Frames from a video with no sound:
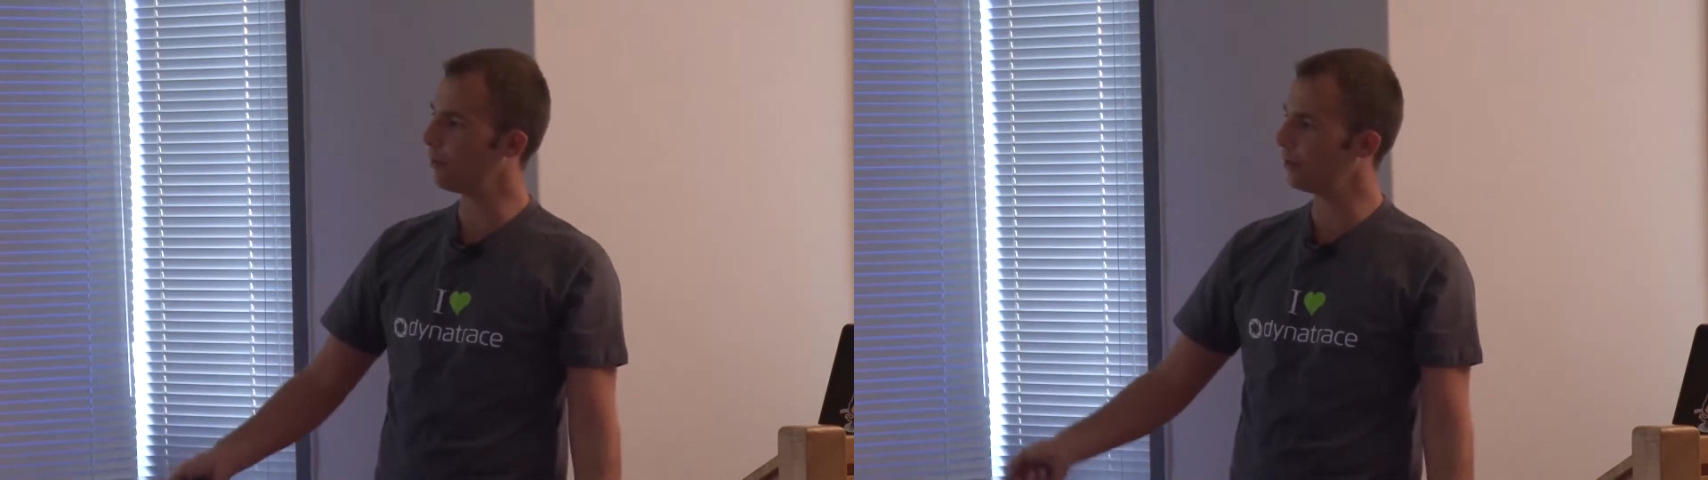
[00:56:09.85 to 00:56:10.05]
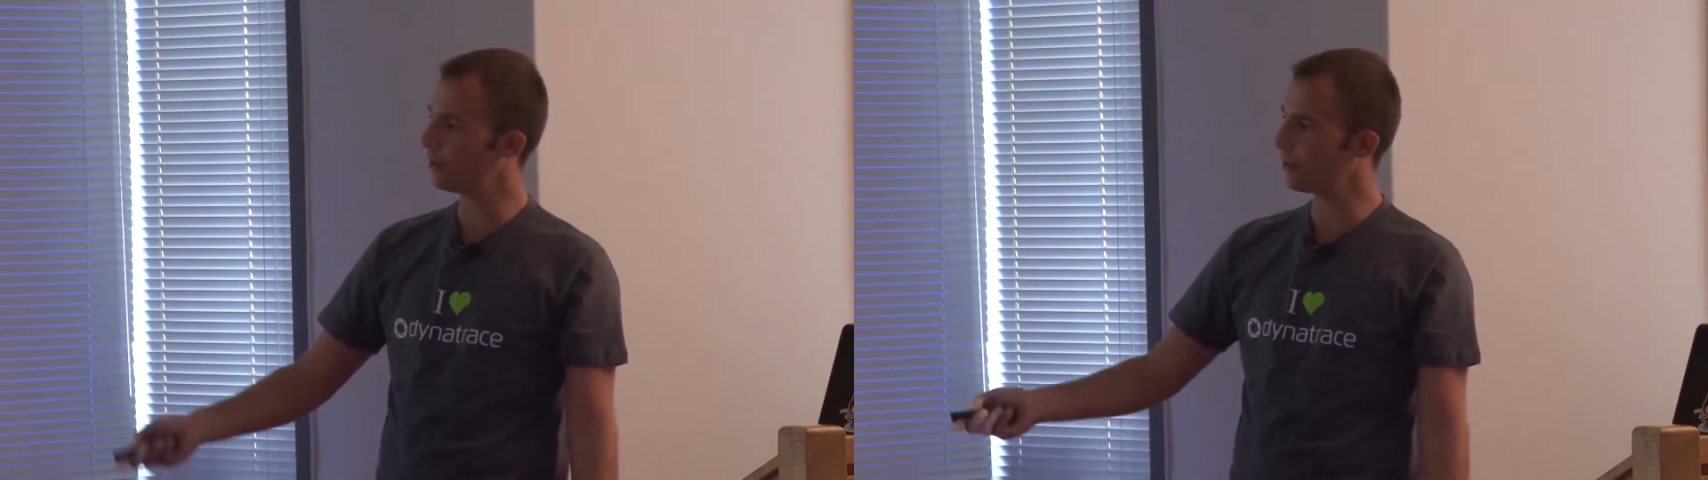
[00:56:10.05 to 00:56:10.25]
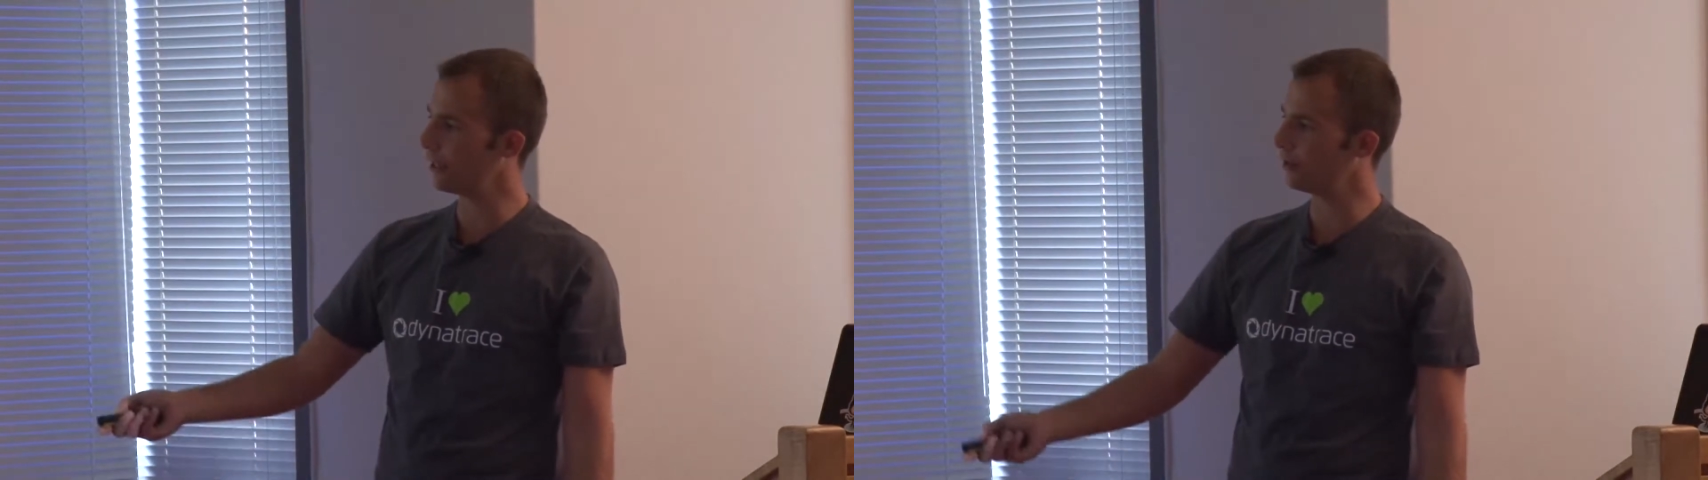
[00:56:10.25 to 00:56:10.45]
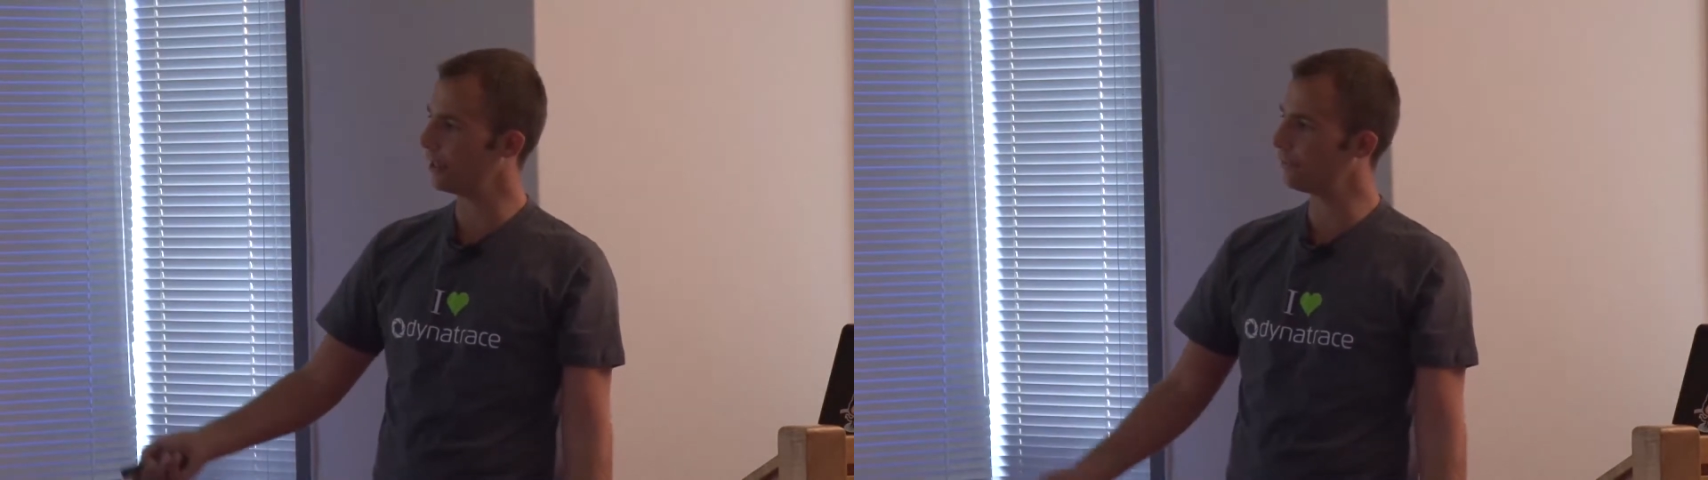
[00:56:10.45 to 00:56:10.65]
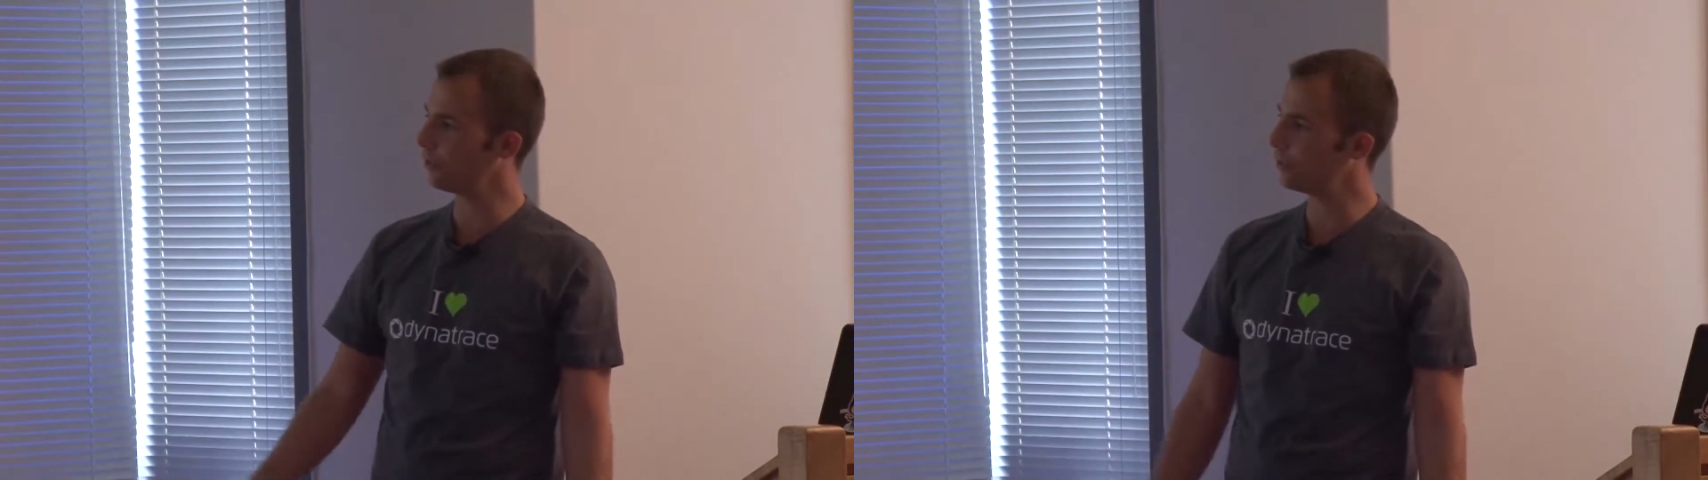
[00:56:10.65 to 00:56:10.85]
about this later in
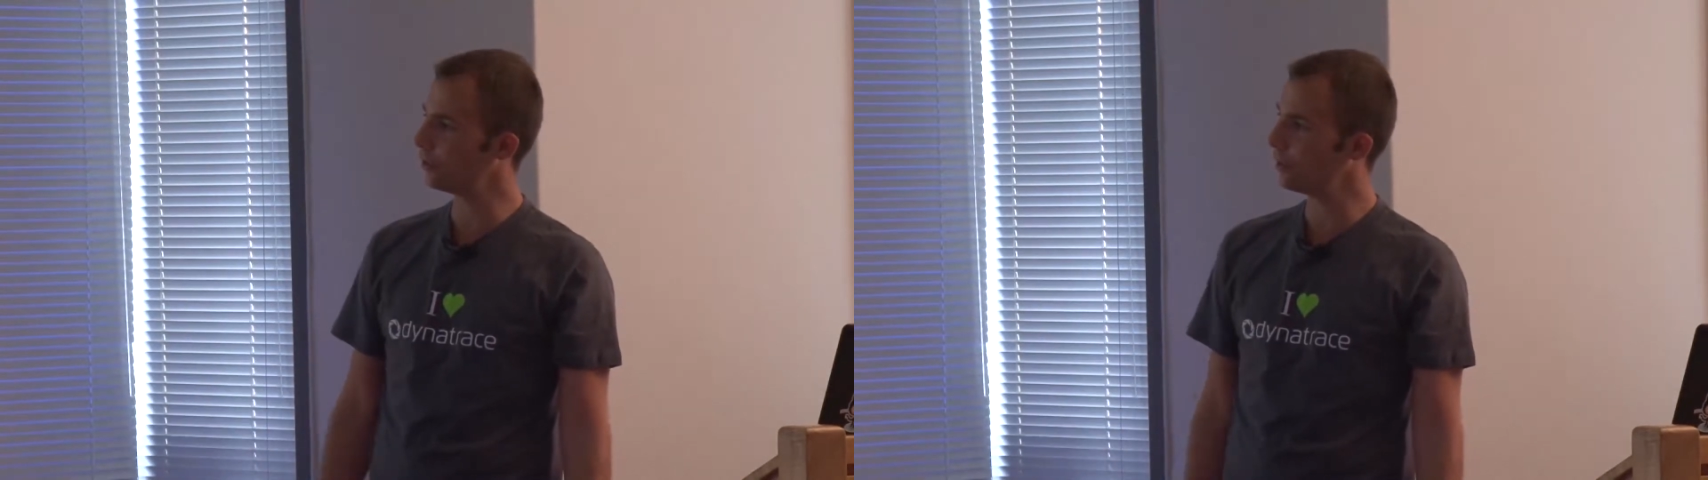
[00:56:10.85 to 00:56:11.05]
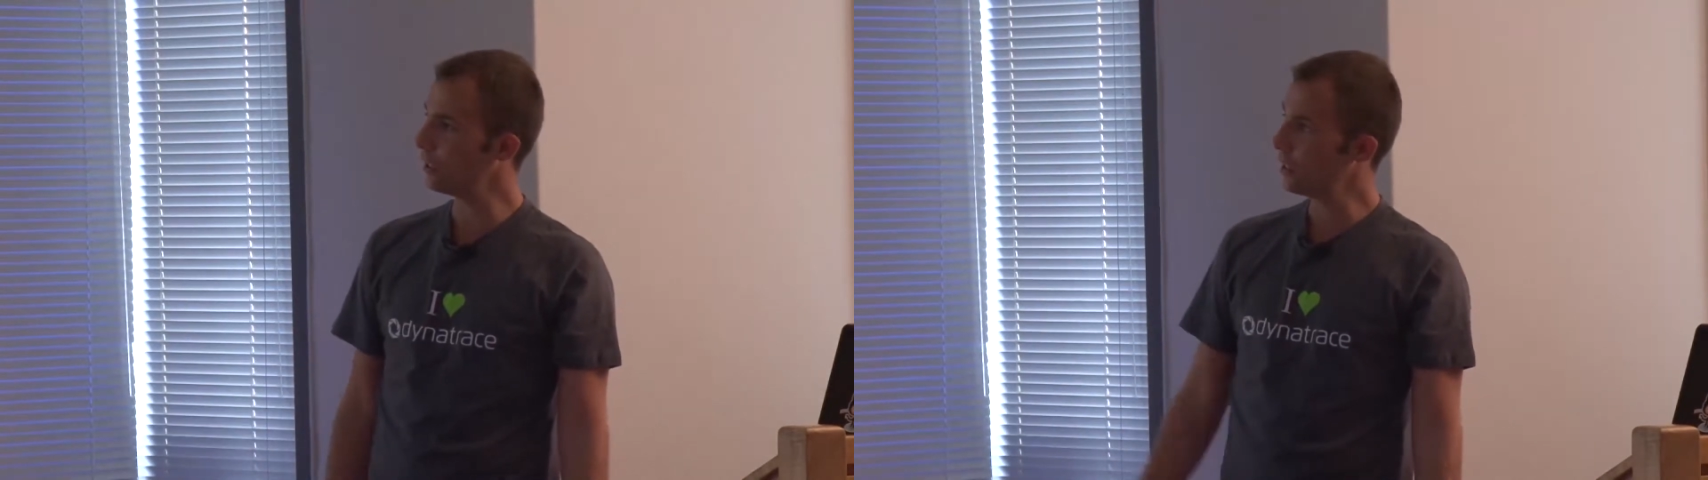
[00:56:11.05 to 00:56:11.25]
the afternoon.